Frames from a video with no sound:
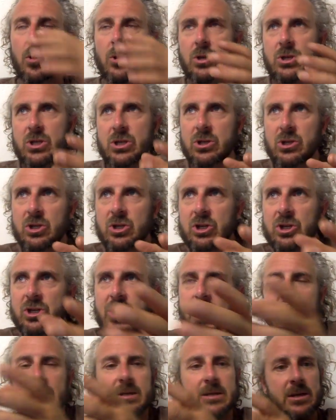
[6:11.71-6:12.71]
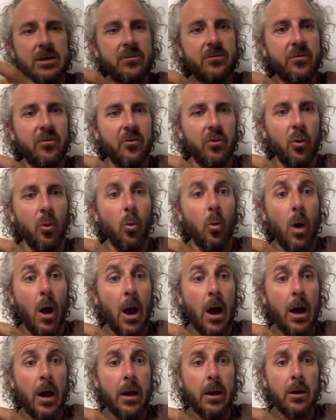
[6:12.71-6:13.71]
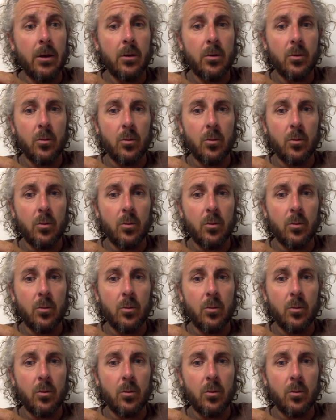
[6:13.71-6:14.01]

suggesting for the why,